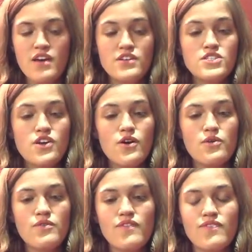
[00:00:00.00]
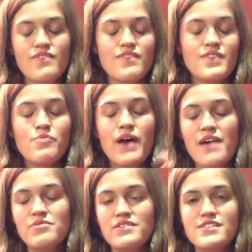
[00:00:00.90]
So the
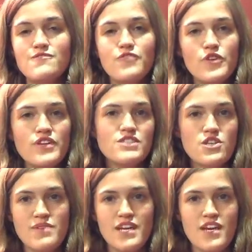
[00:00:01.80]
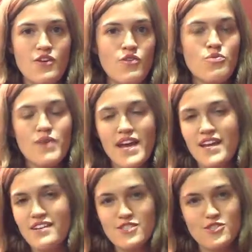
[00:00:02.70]
Bible is full of so many
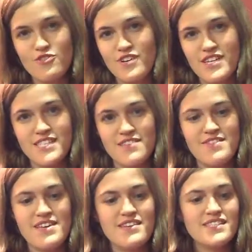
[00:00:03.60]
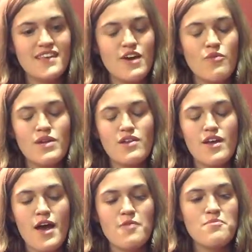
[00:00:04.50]
great stories of this, like when
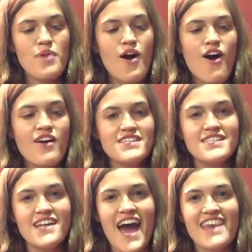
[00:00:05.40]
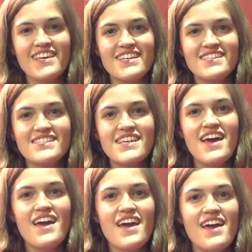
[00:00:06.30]
Paul is in Athens
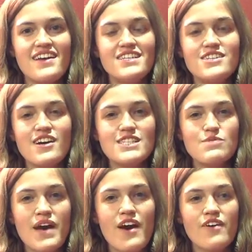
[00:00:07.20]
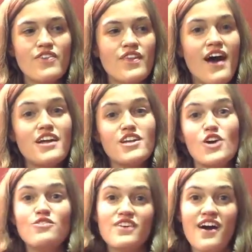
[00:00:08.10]
and he talks about the
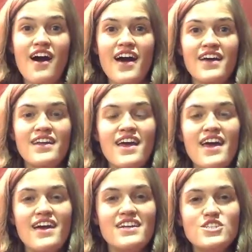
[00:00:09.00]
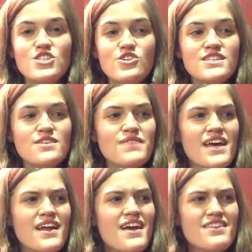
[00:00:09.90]
unknown God, and he shows them
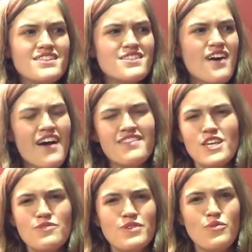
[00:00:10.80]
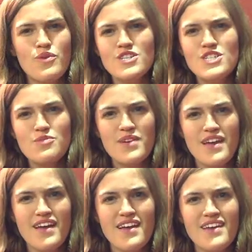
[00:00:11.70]
that this God that you've been
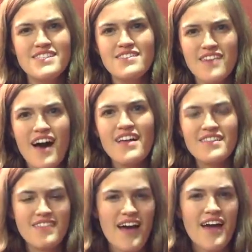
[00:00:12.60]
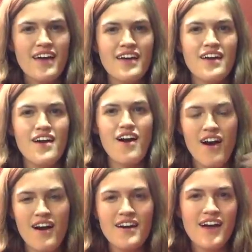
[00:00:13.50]
worshiping is a lot like
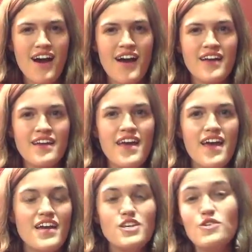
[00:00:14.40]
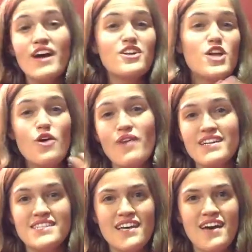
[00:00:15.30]
our God, and you had no
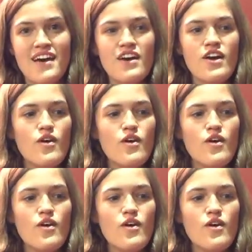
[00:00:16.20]
idea.